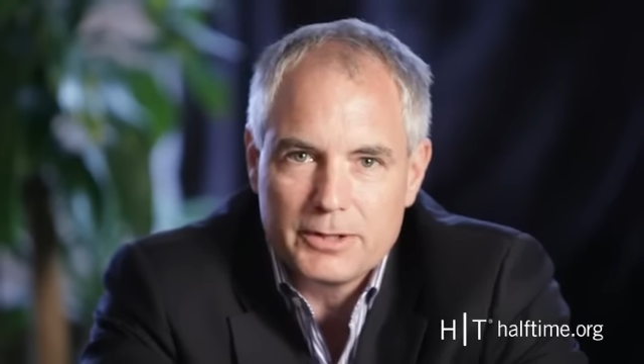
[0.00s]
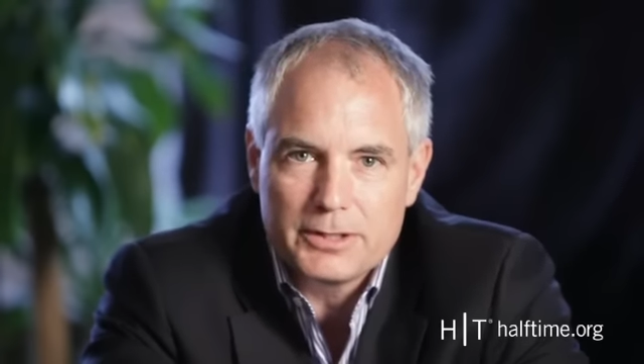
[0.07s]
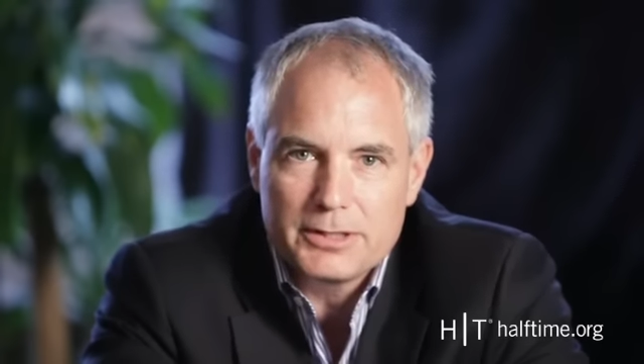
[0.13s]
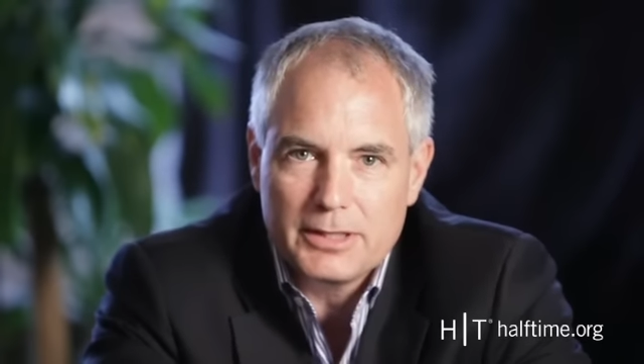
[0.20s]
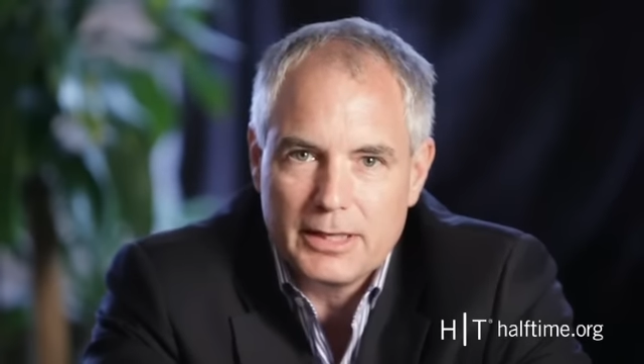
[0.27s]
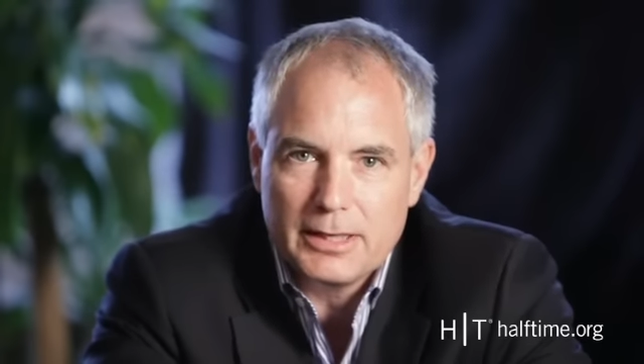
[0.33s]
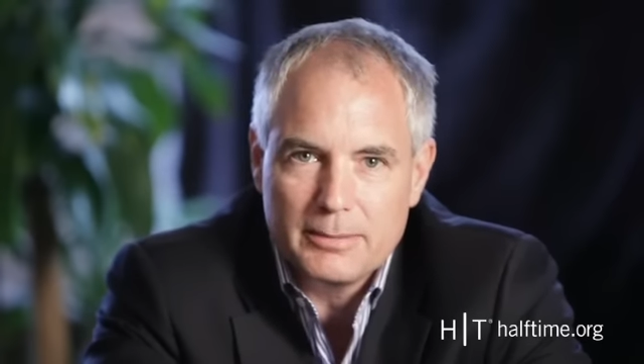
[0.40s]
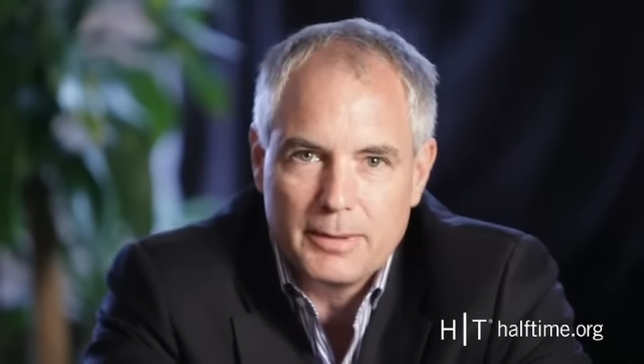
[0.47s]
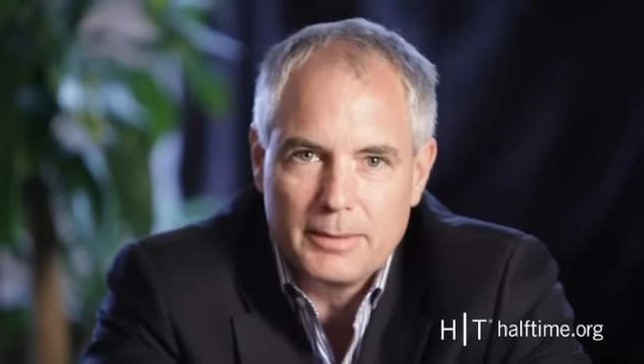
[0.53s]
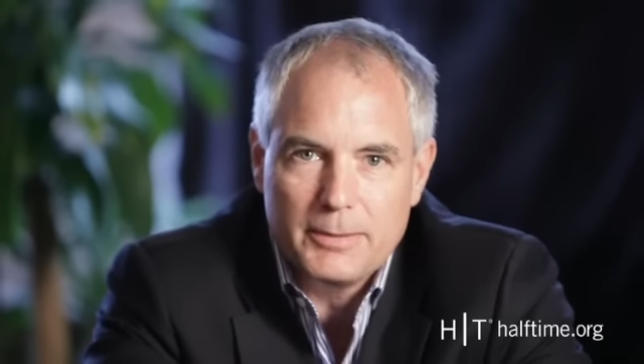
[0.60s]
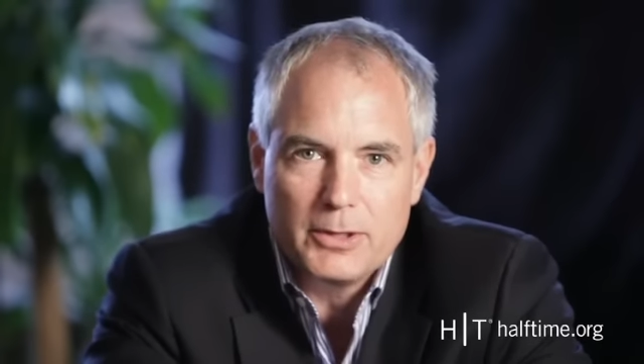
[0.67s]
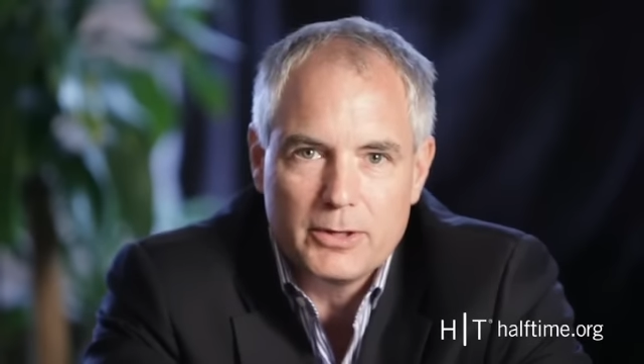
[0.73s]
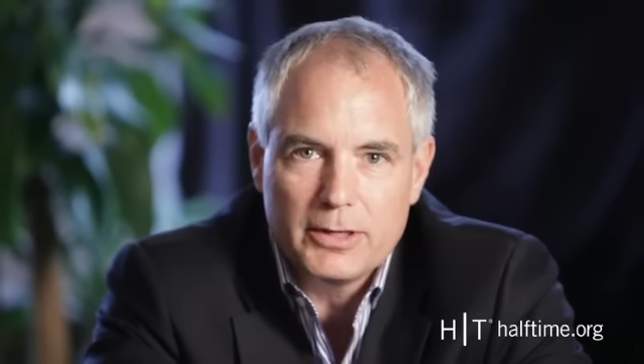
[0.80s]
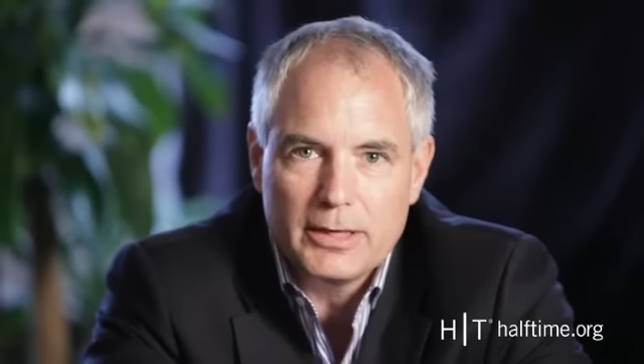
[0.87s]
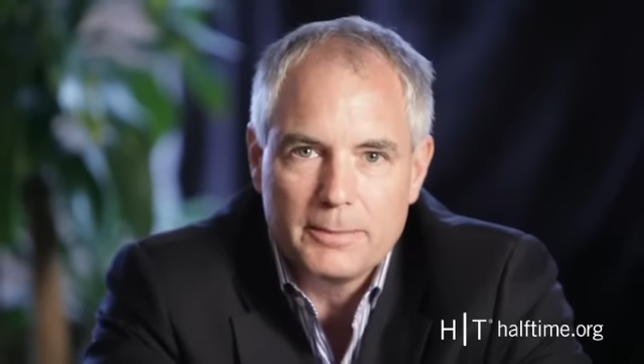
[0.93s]
the same, maybe
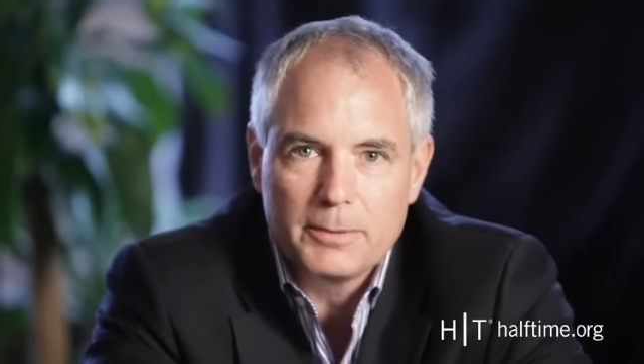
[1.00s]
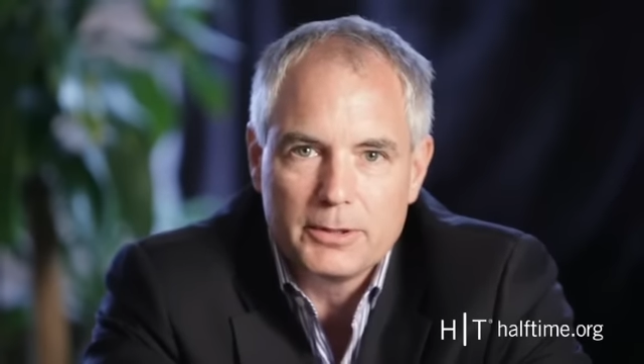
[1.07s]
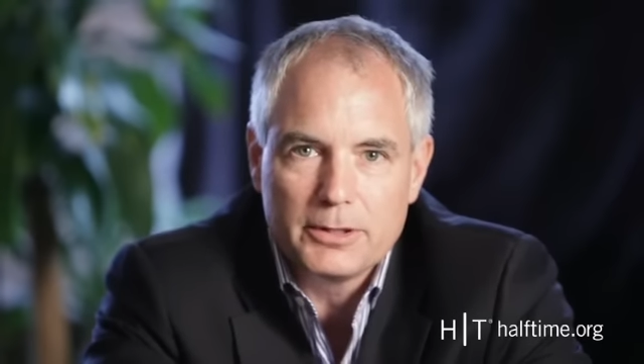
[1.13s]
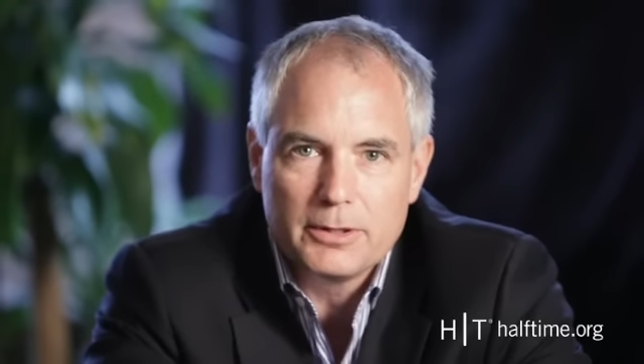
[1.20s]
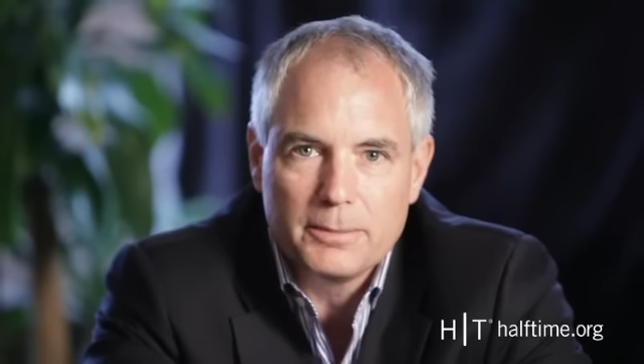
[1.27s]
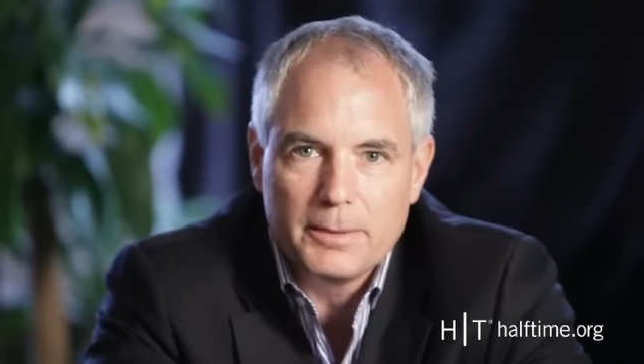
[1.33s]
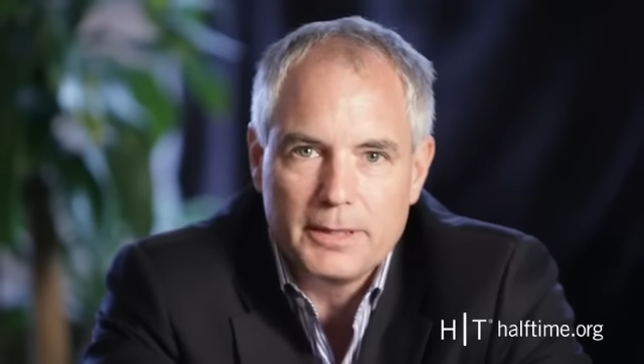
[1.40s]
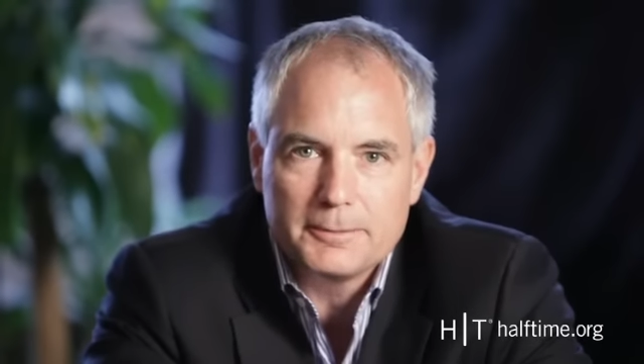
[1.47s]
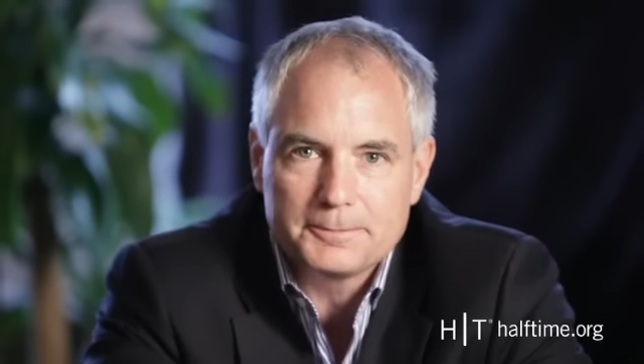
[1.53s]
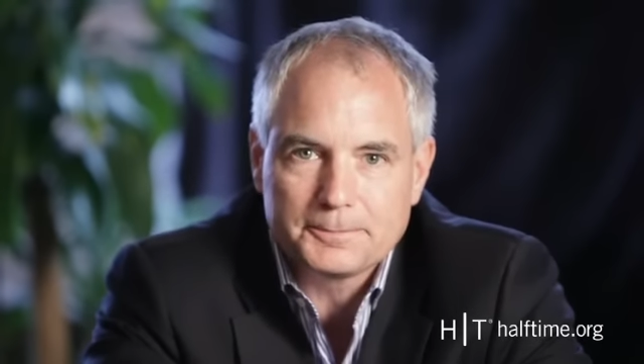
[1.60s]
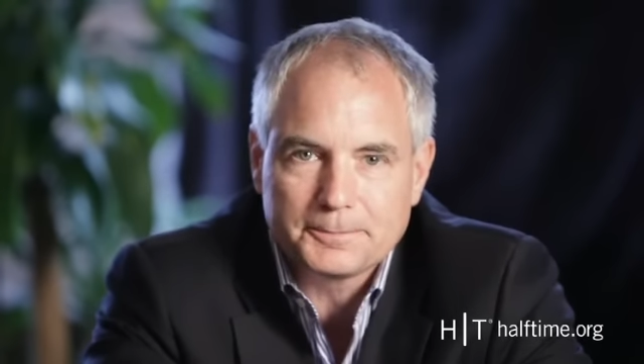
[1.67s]
gone up a little bit,